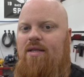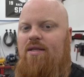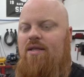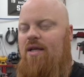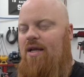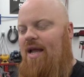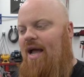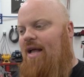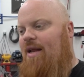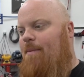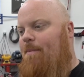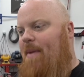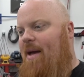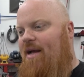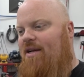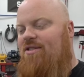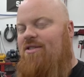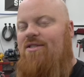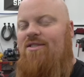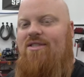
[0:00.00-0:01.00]
to kind of
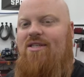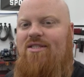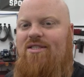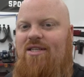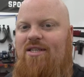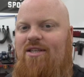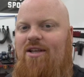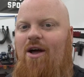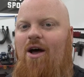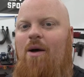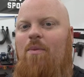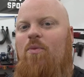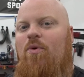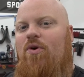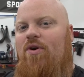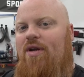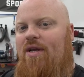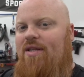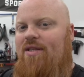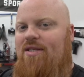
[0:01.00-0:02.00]
match the ZZ Top and we're
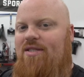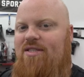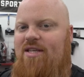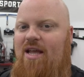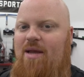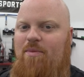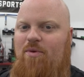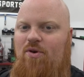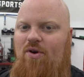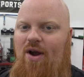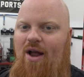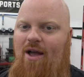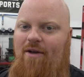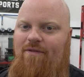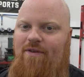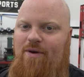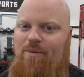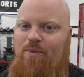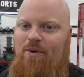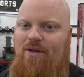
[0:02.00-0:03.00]
going to get the same
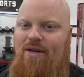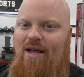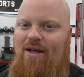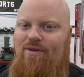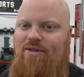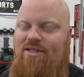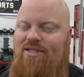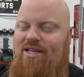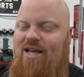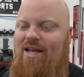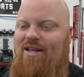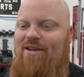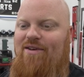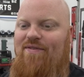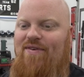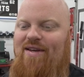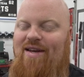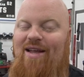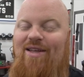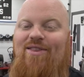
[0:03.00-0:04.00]
graphic put down the side of
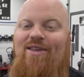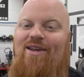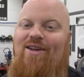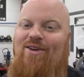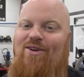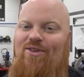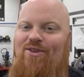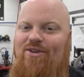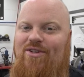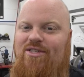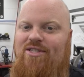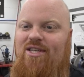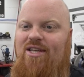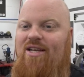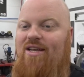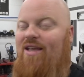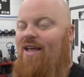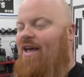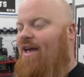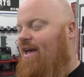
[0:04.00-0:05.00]
it and I think it'll look
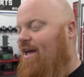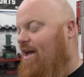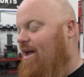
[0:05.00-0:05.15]
sick.